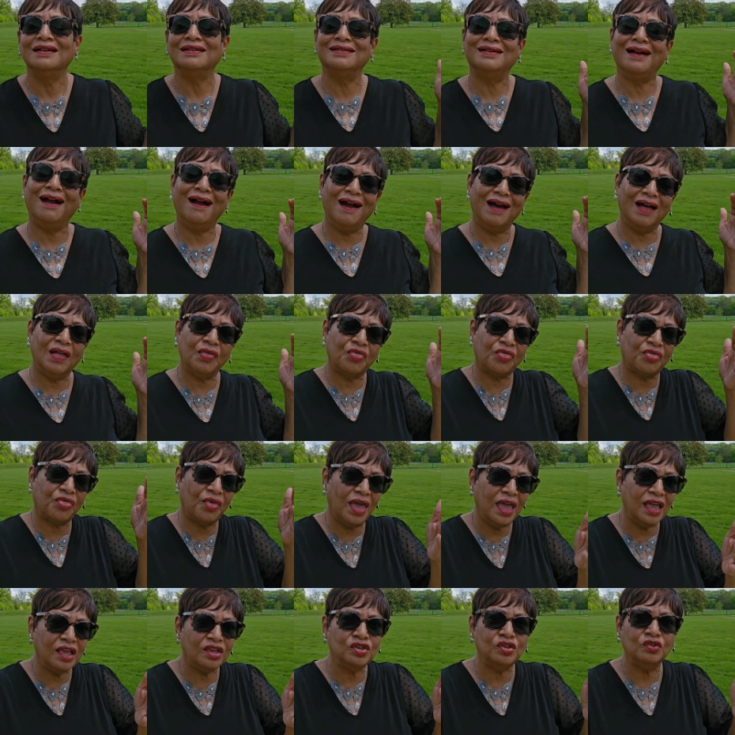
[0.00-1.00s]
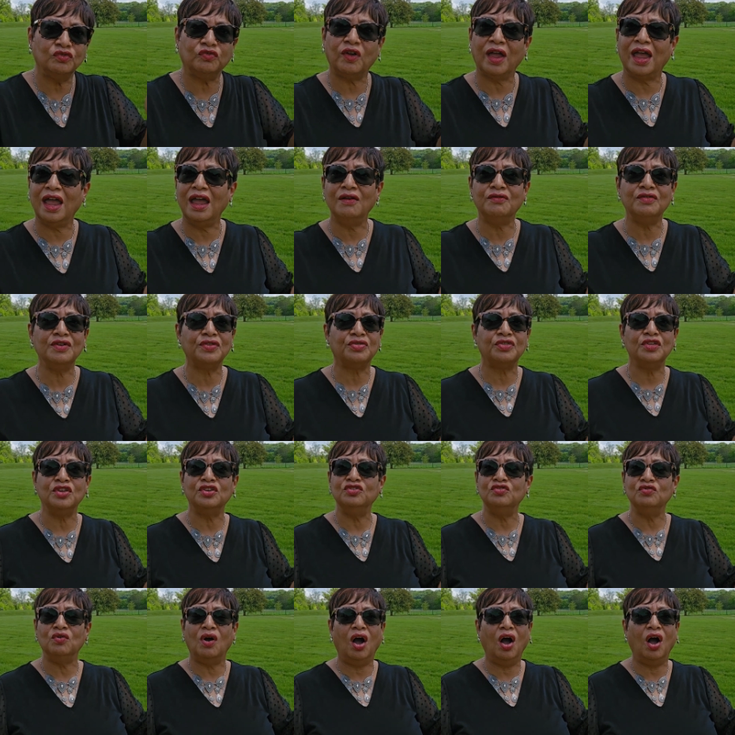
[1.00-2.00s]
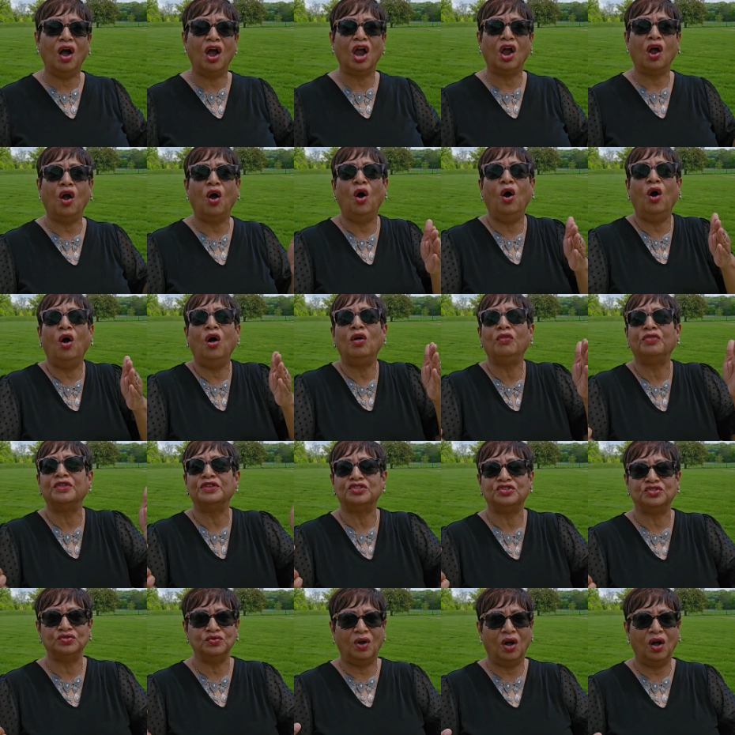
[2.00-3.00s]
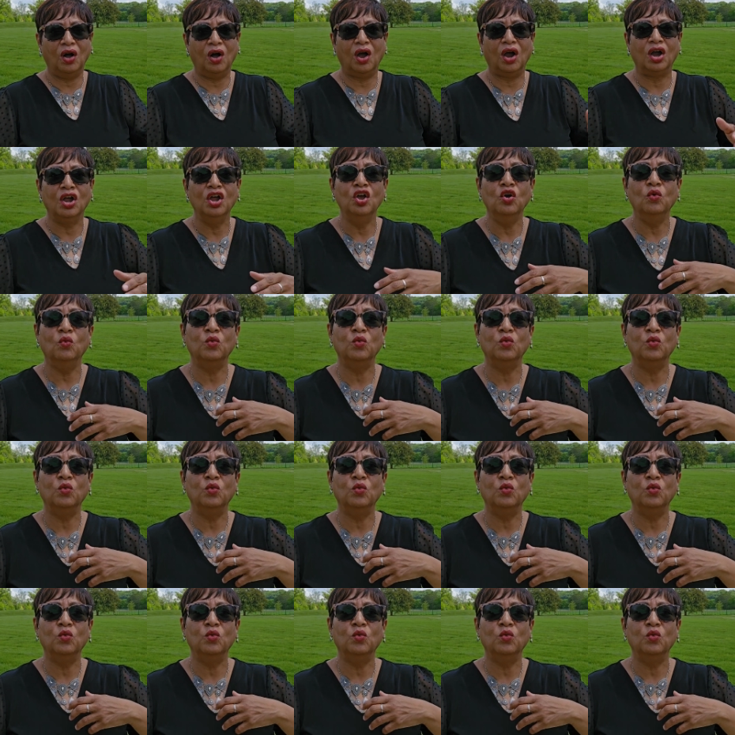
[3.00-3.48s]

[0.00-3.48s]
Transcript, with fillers: God, thank you for everything you are, all that you are,